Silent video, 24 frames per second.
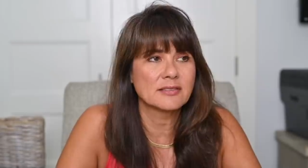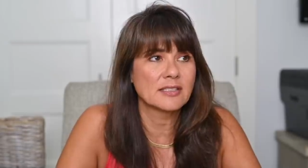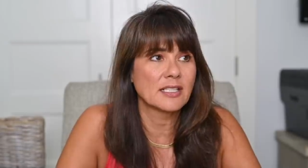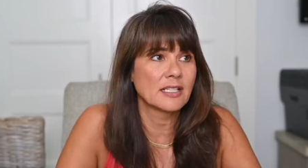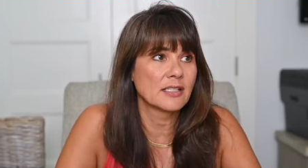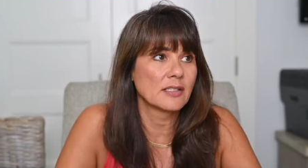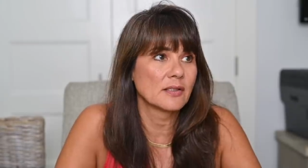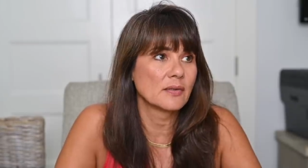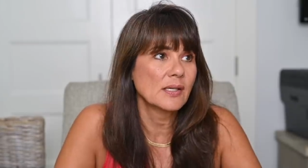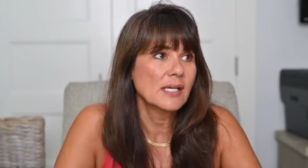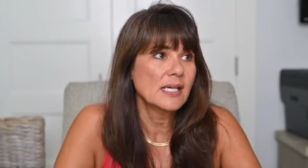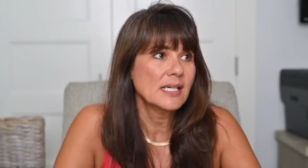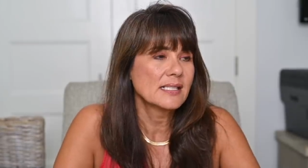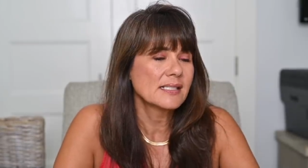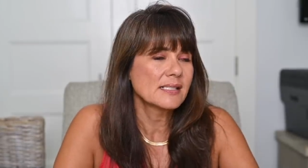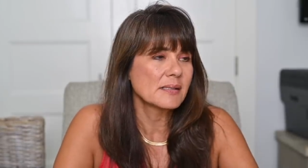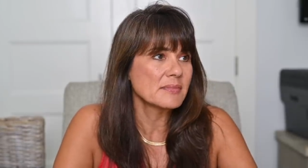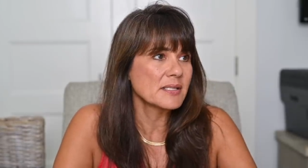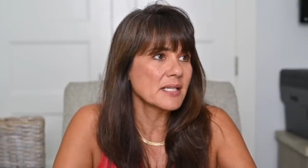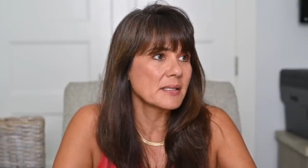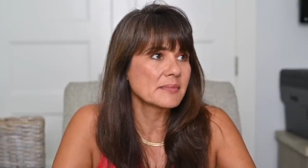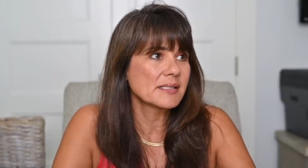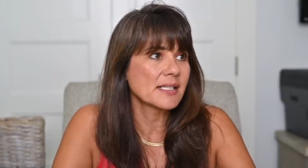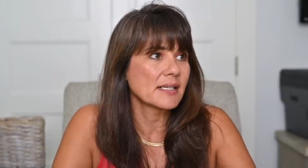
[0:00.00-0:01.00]
know.
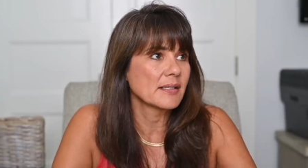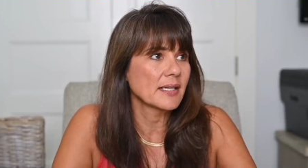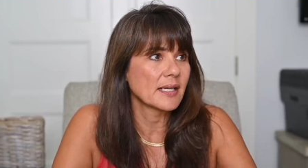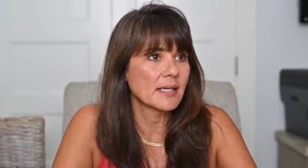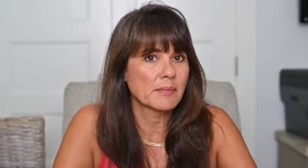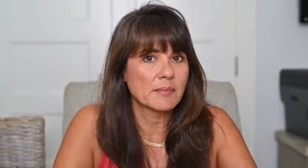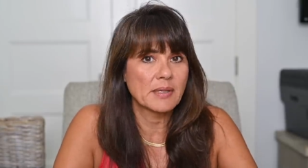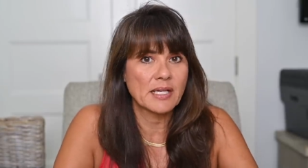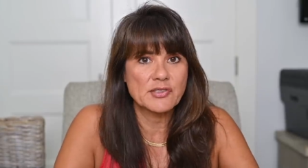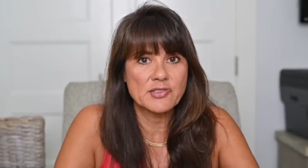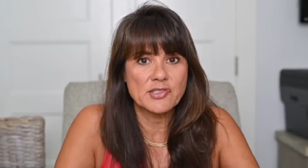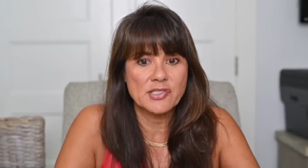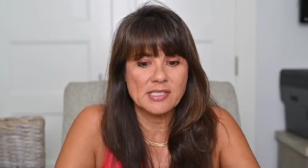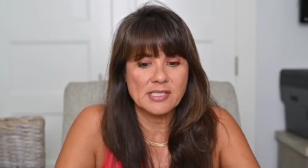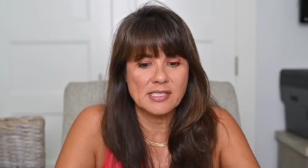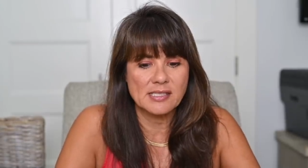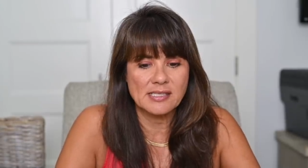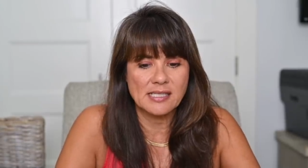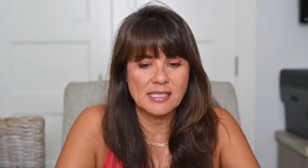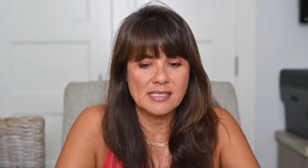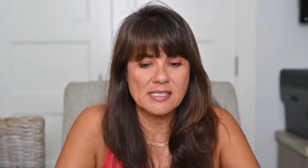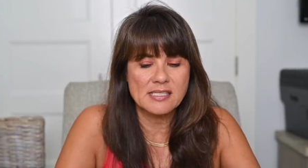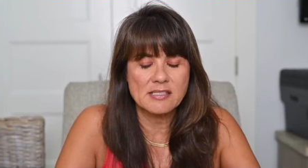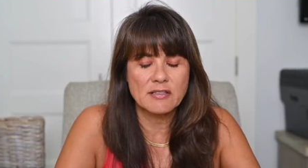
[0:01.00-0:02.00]
Sometimes on air mattresses,
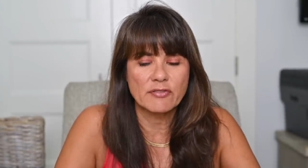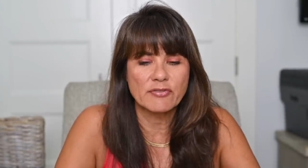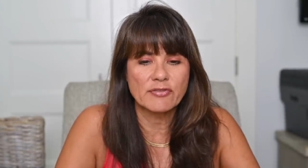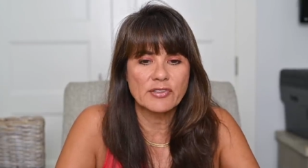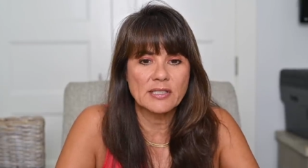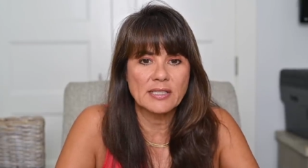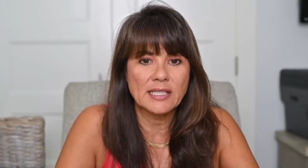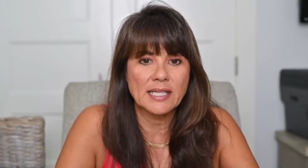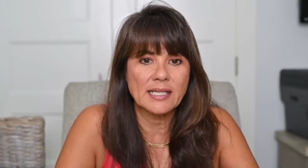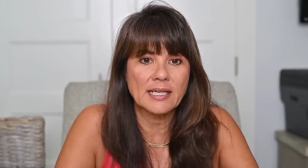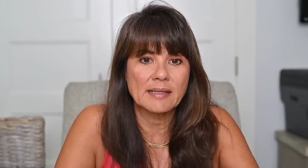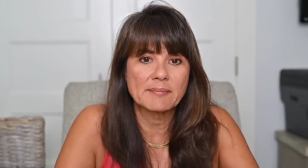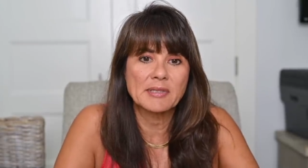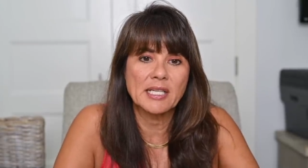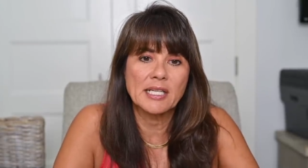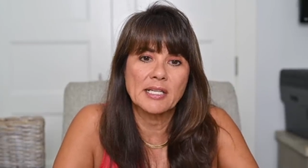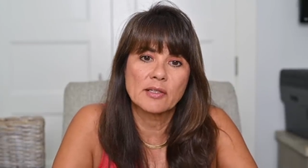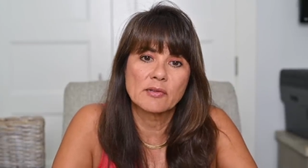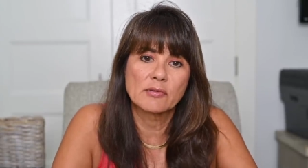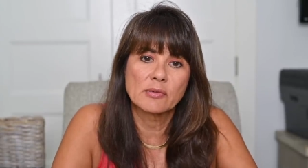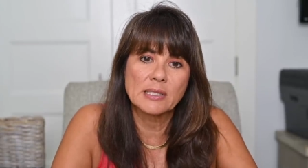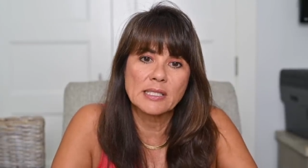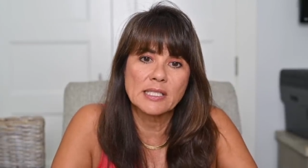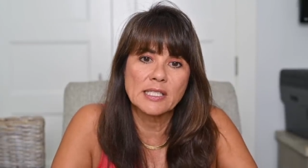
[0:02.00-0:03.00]
I still feel like I'm
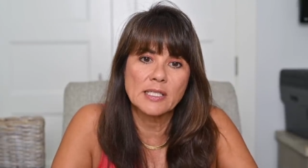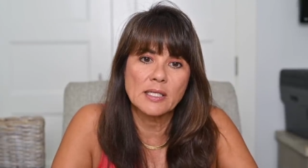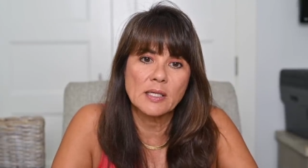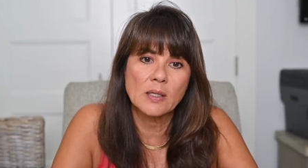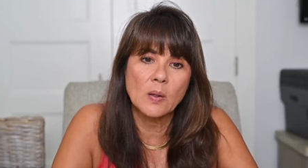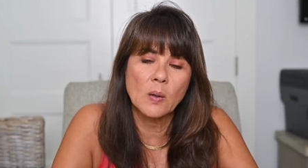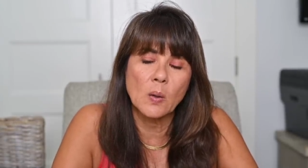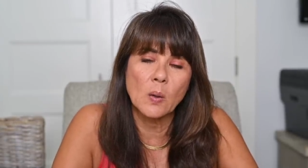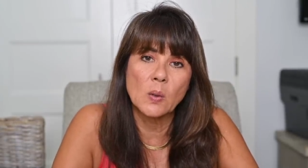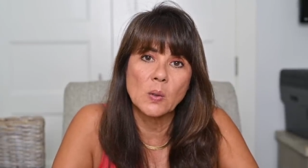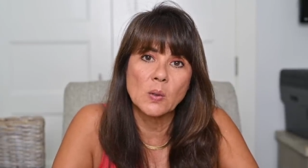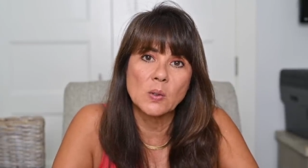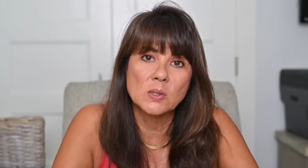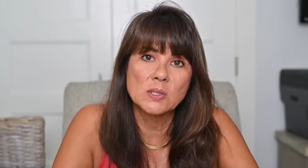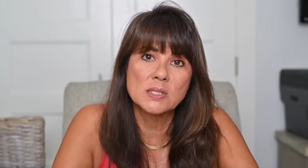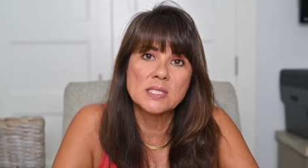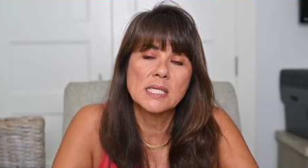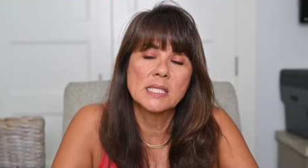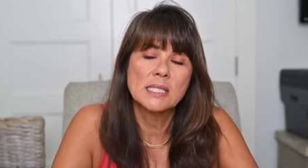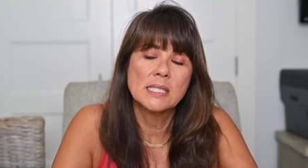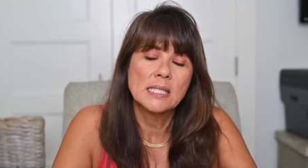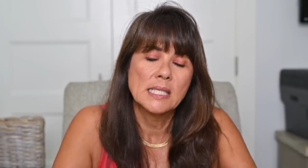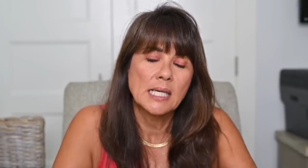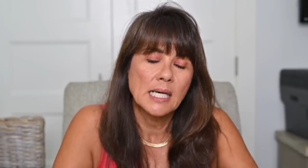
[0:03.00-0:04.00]
getting really cold
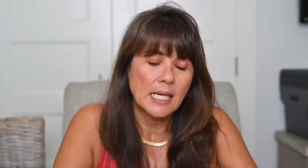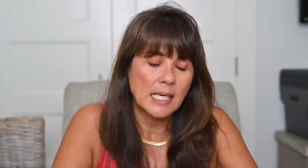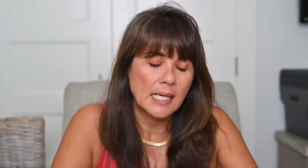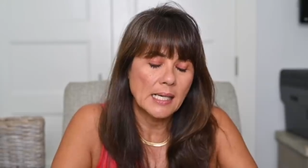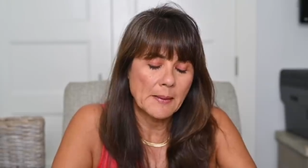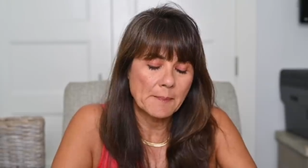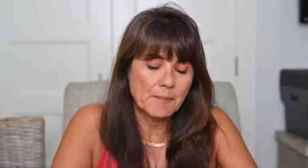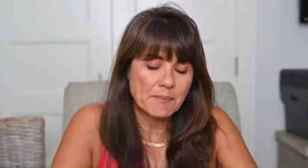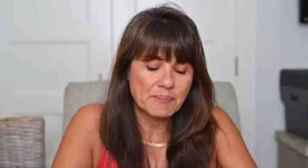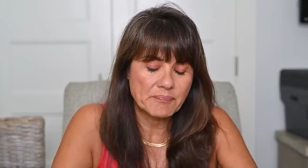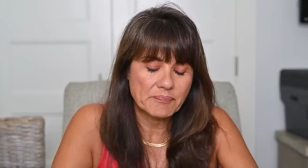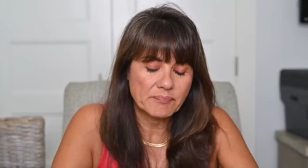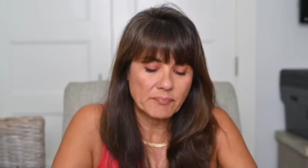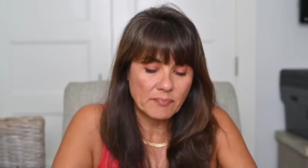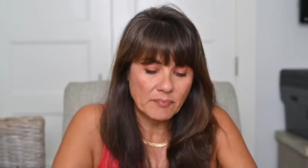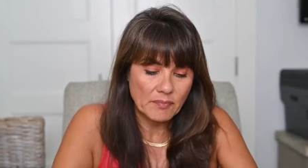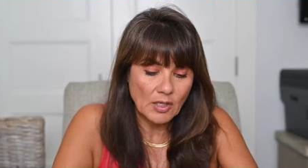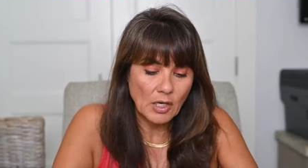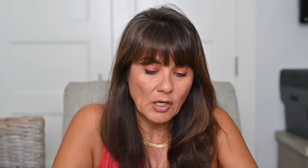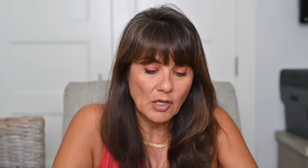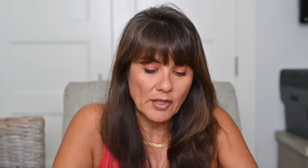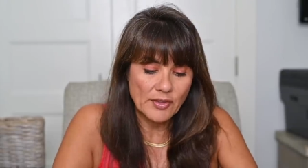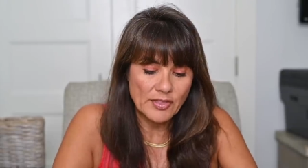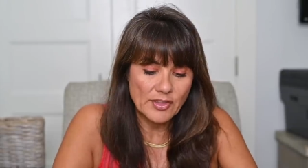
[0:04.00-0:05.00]
um,
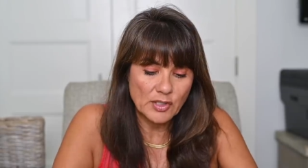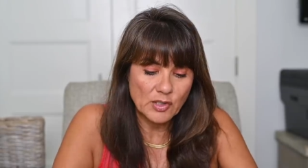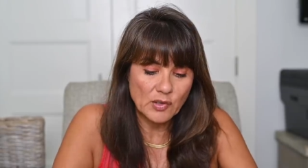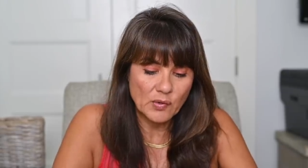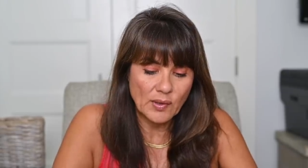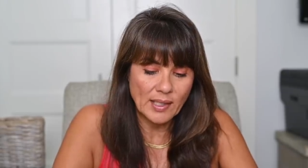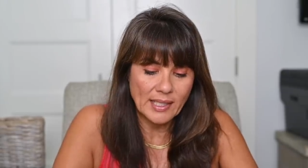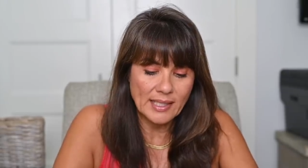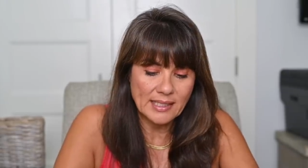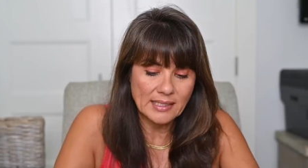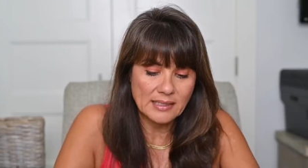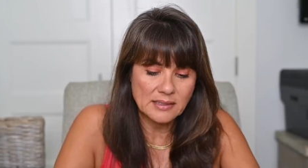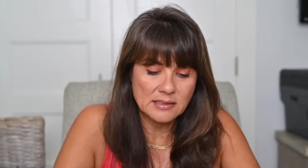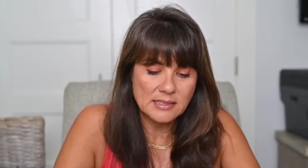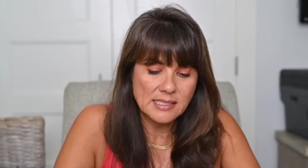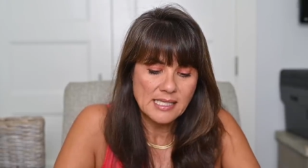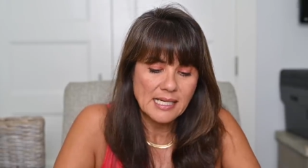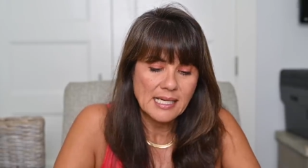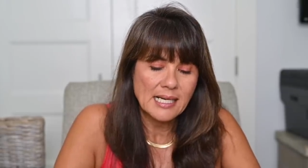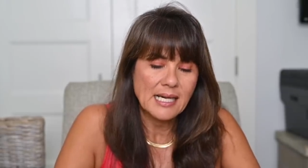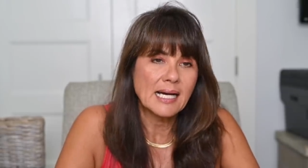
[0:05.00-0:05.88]
on the ground.